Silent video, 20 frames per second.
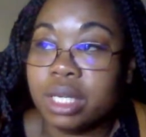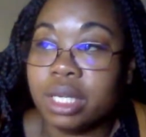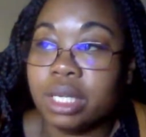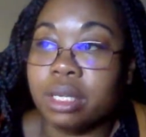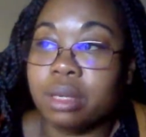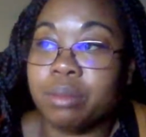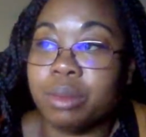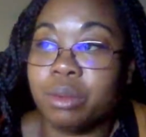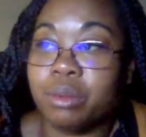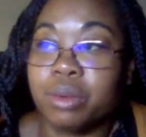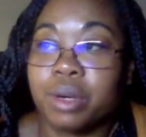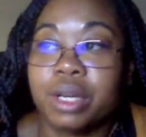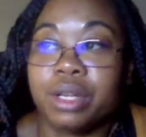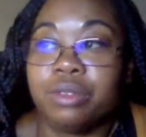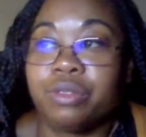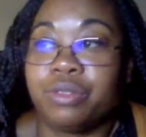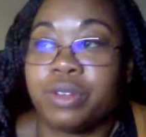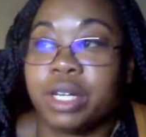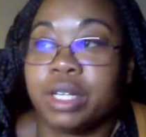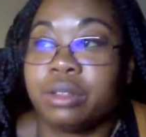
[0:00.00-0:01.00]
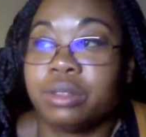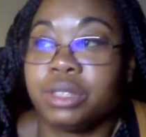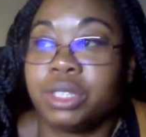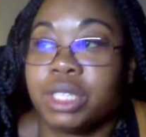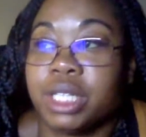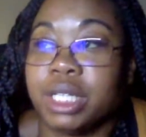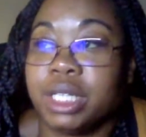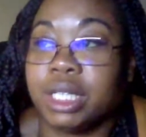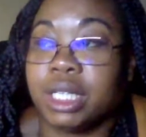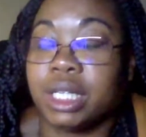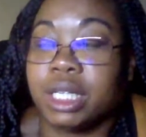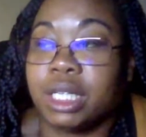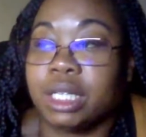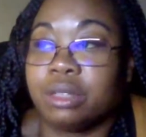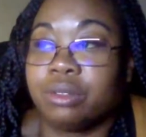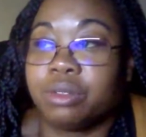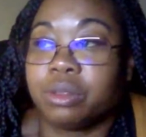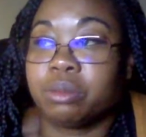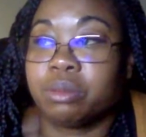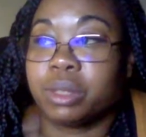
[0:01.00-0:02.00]
number one, final check-in
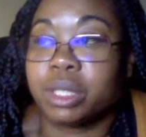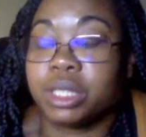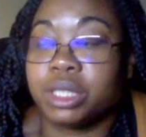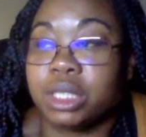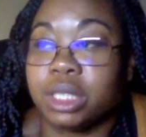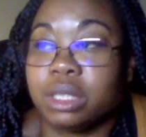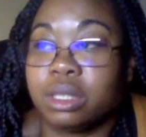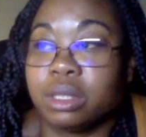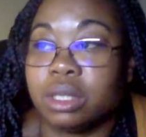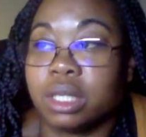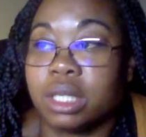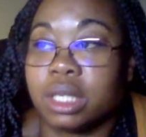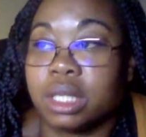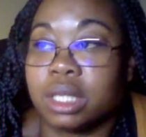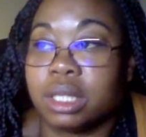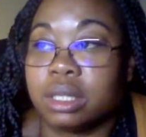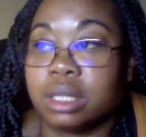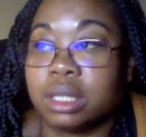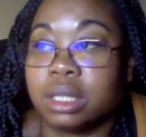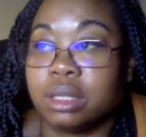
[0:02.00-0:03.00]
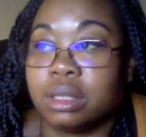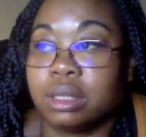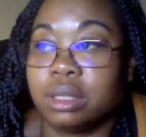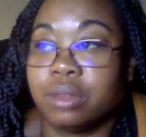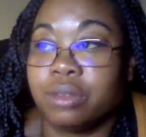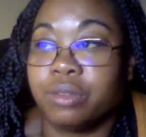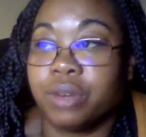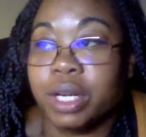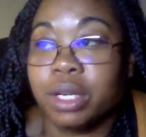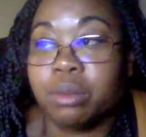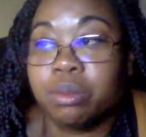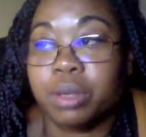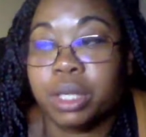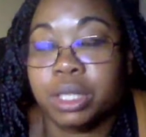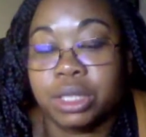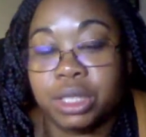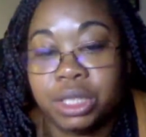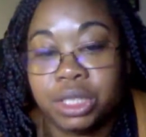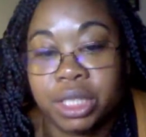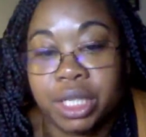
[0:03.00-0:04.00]
for the final
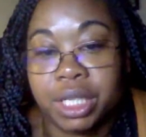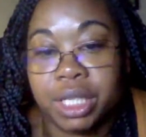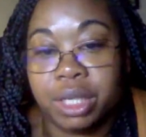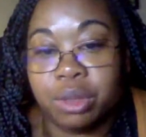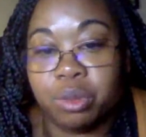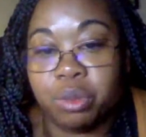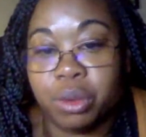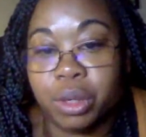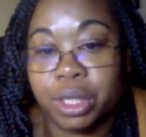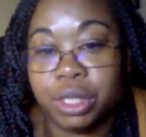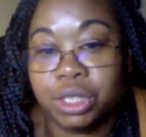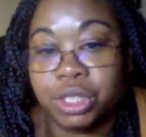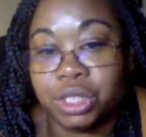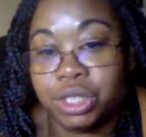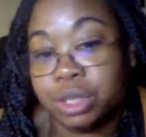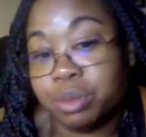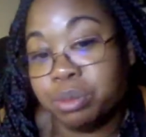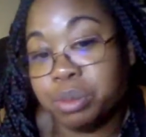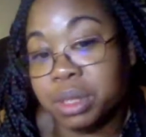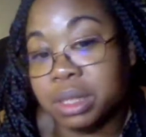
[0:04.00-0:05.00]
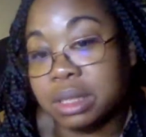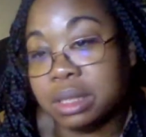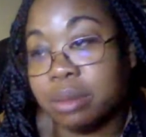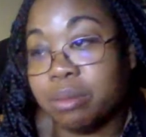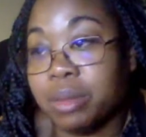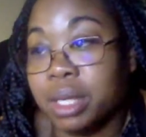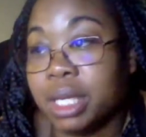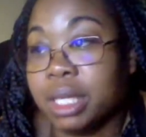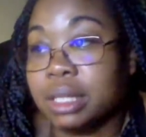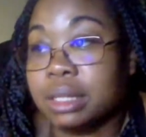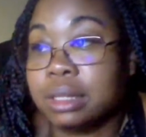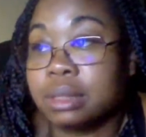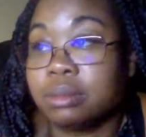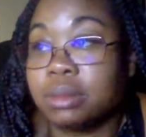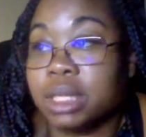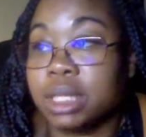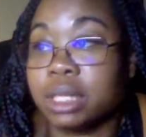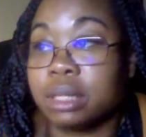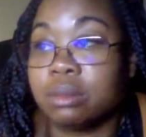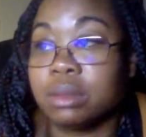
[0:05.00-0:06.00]
project check-in one should be submitted
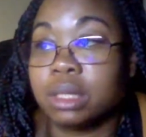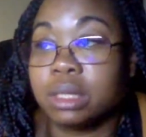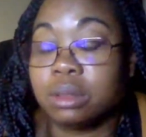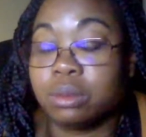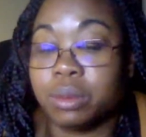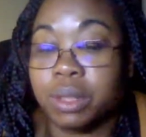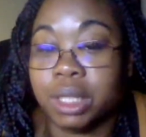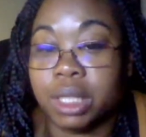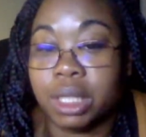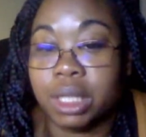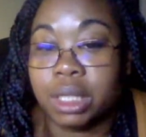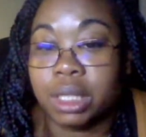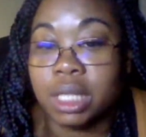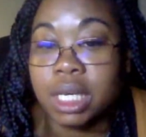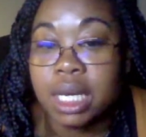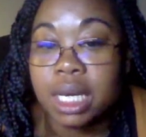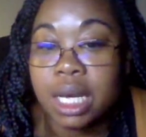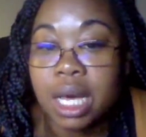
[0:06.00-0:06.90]
sometime this weekend.